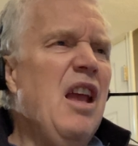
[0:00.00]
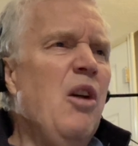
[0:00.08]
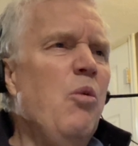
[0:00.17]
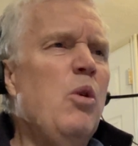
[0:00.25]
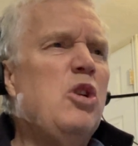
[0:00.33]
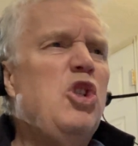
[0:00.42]

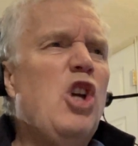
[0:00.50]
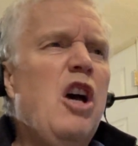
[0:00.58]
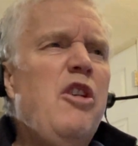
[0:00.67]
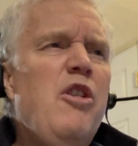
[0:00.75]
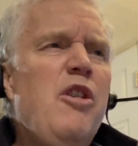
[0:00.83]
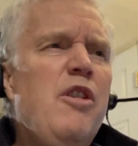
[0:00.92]
Was
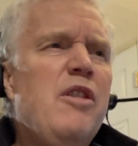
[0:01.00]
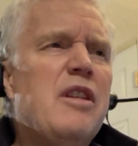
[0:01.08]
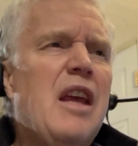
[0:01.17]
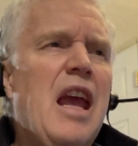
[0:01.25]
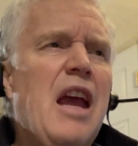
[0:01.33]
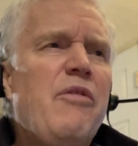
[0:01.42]
John Hurt
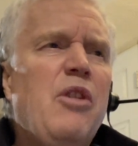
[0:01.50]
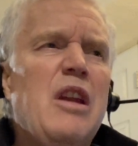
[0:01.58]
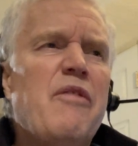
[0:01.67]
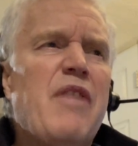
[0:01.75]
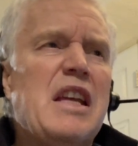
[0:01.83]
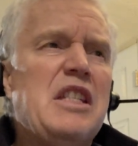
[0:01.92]
ever
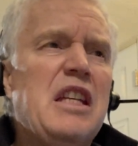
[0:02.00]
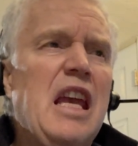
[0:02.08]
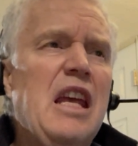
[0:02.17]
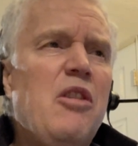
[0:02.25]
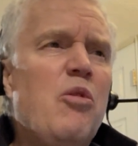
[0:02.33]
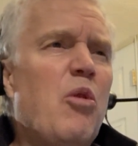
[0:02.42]

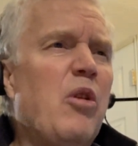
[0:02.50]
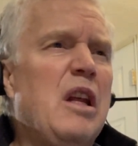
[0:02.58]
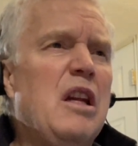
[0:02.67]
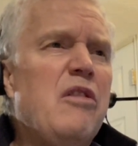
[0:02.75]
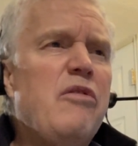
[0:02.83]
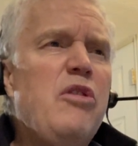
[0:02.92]
investigated or
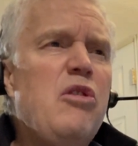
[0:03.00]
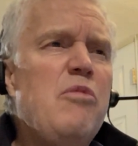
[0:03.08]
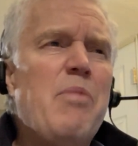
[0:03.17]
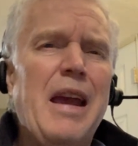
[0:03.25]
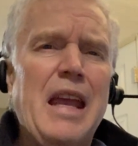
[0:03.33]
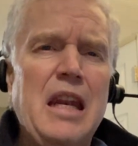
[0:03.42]
interviewed
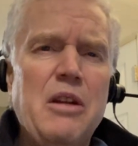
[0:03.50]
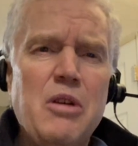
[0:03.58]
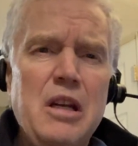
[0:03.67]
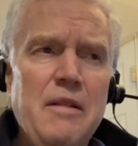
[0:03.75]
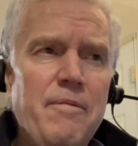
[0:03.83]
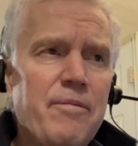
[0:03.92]
by
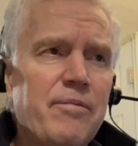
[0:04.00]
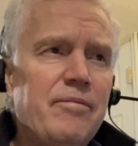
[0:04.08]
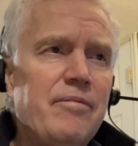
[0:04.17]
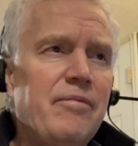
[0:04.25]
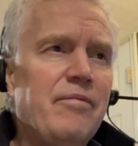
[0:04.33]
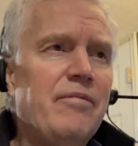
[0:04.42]
anyone?
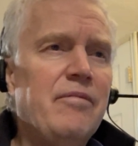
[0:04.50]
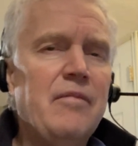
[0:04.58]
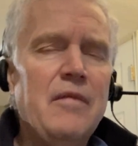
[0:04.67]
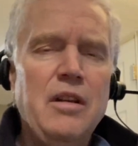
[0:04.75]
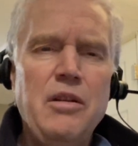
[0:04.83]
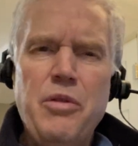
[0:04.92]

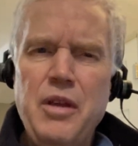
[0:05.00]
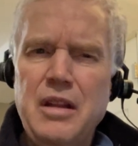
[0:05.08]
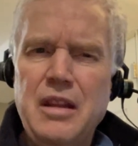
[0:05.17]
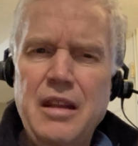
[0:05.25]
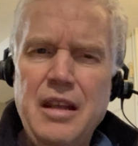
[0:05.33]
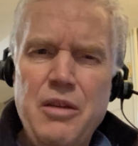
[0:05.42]
You
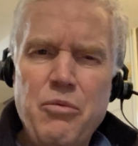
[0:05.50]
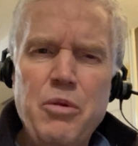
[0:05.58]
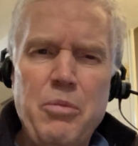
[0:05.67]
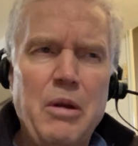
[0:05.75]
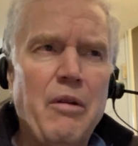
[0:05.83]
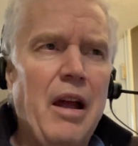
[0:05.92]
think he would
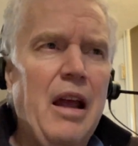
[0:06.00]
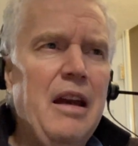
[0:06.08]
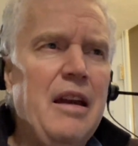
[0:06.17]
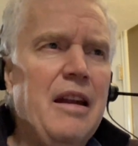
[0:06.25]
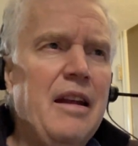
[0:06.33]
be, right?